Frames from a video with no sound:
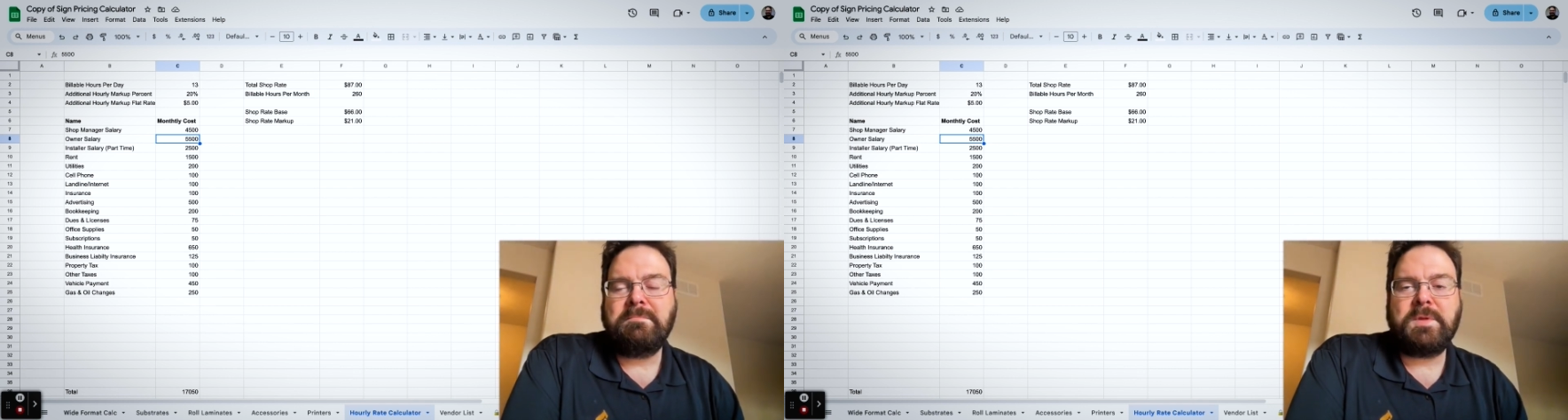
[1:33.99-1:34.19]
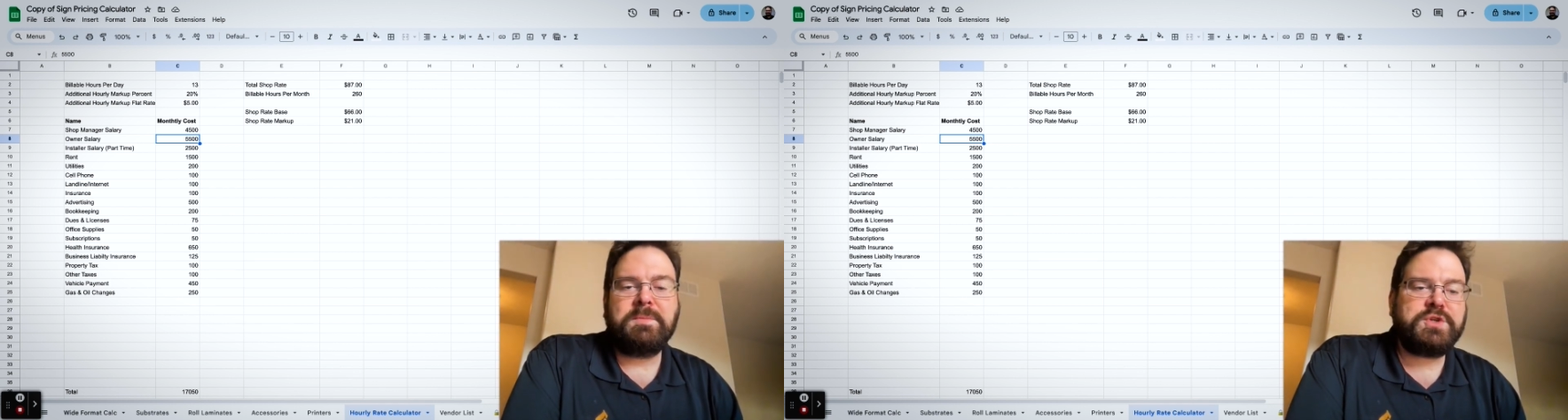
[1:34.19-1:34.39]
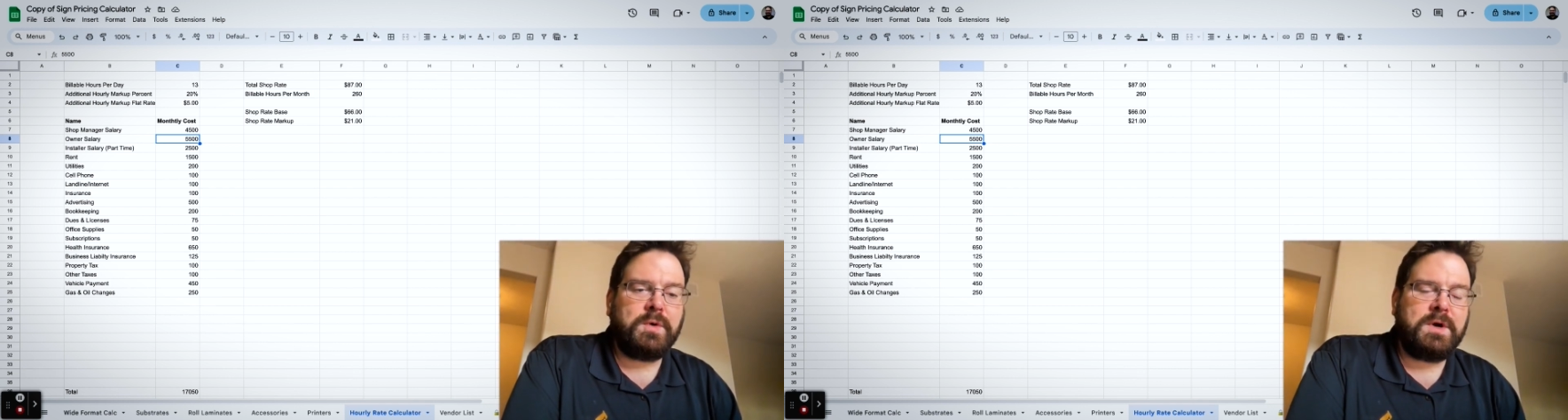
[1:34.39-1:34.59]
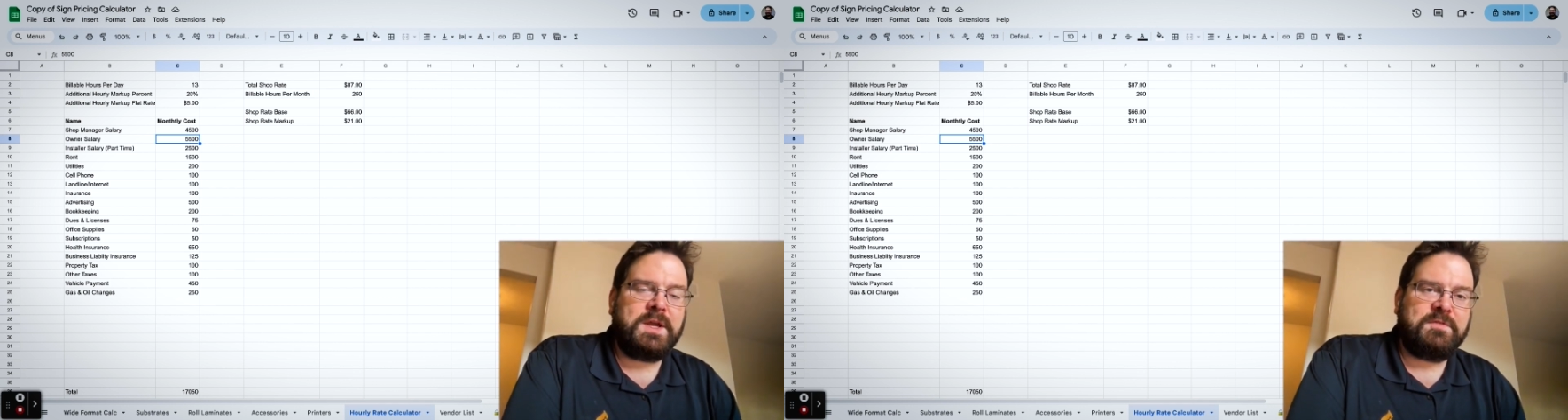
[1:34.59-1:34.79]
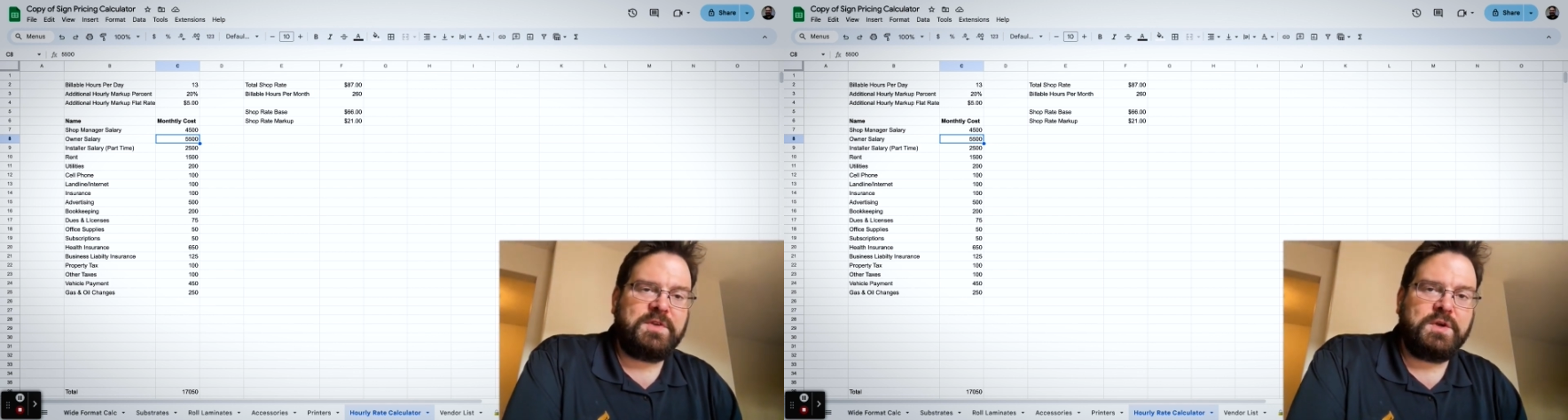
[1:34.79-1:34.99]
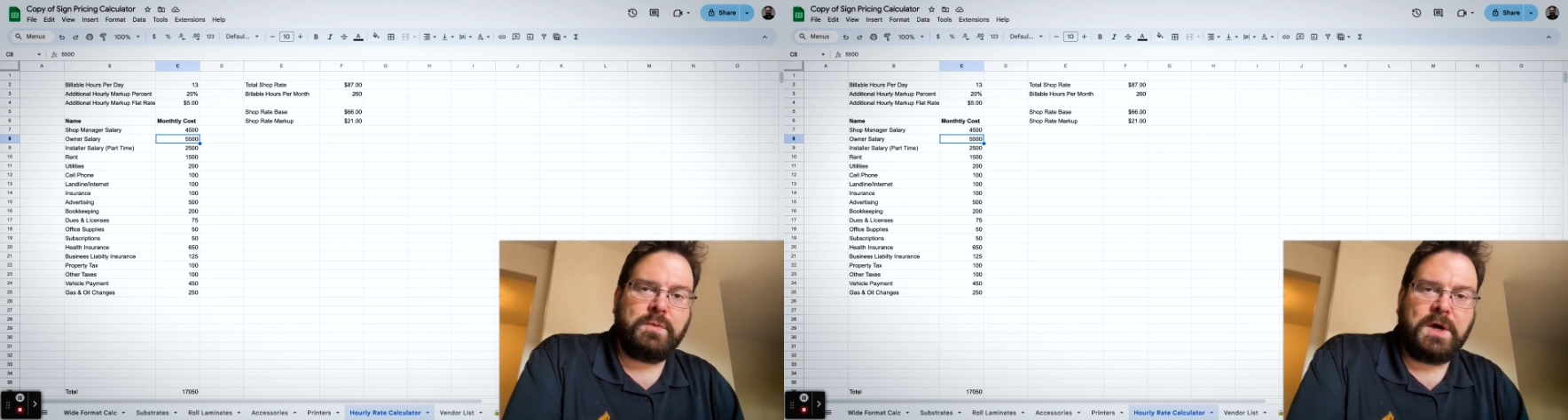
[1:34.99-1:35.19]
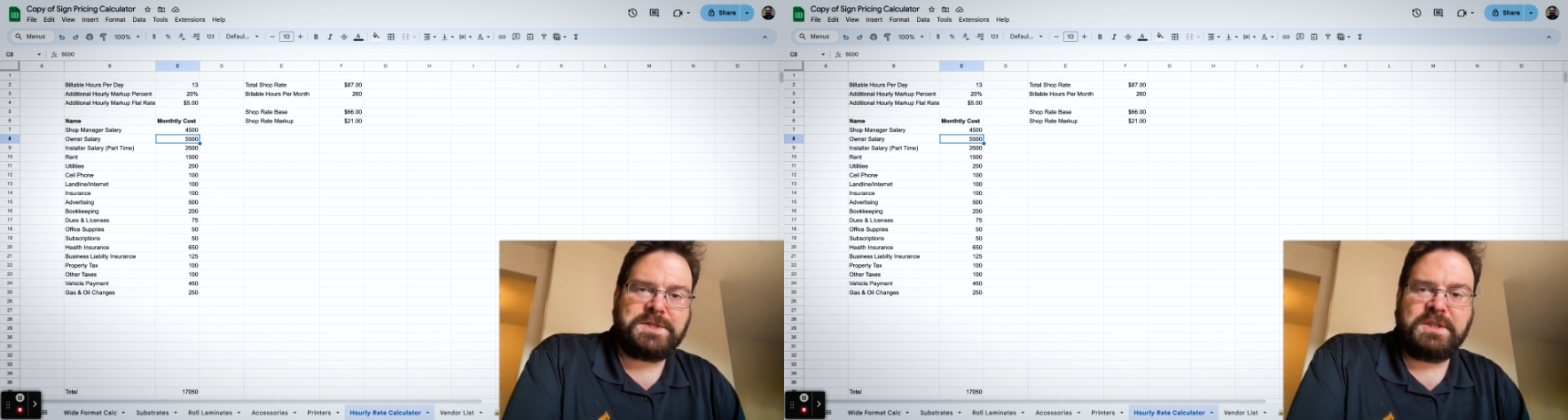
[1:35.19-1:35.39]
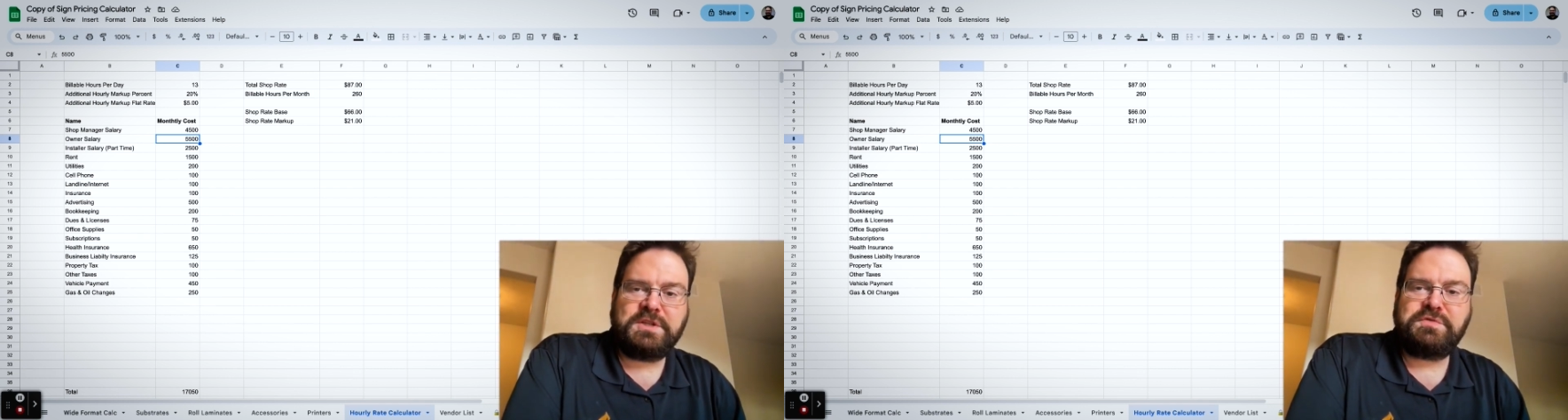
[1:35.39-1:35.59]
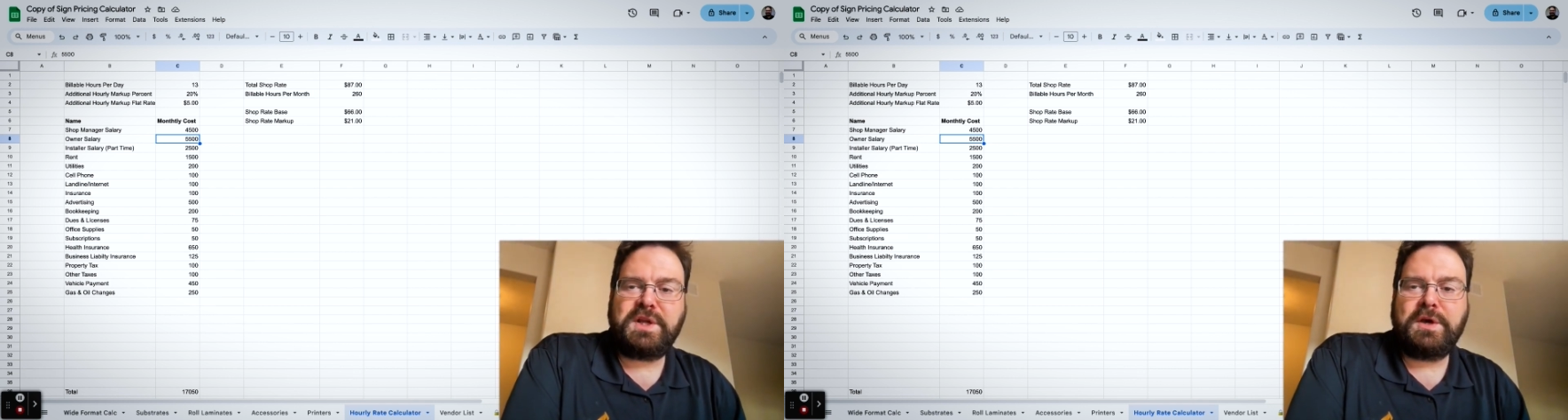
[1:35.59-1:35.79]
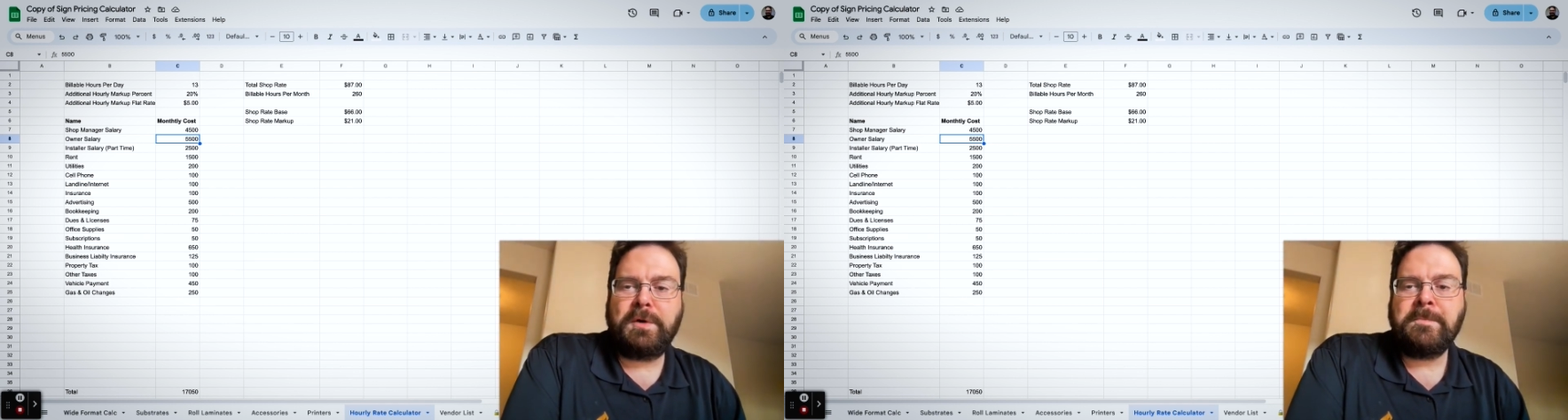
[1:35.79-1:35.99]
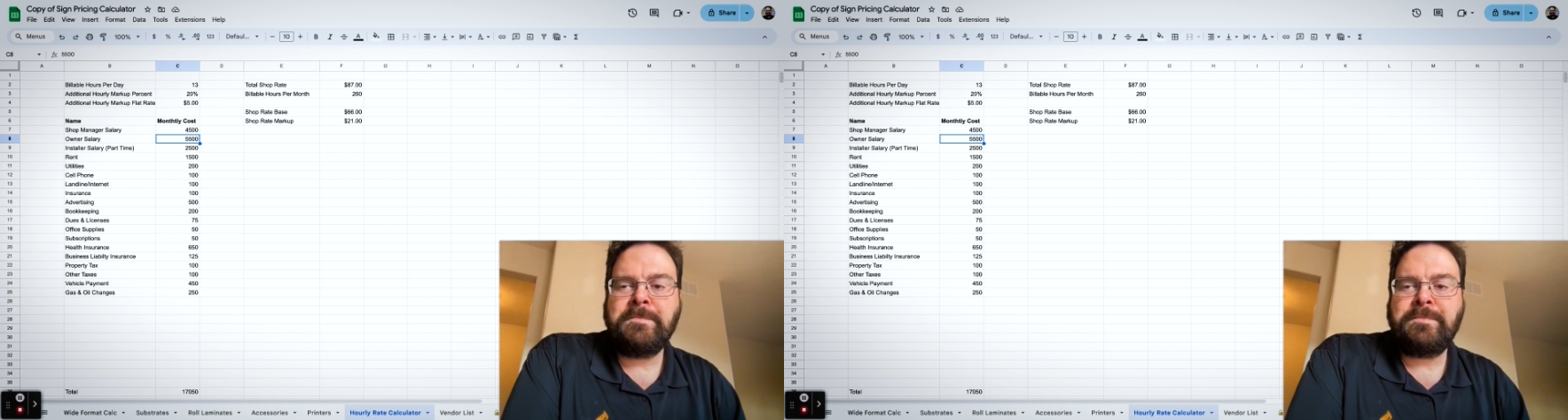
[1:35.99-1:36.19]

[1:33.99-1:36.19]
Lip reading: the majority of you watching this video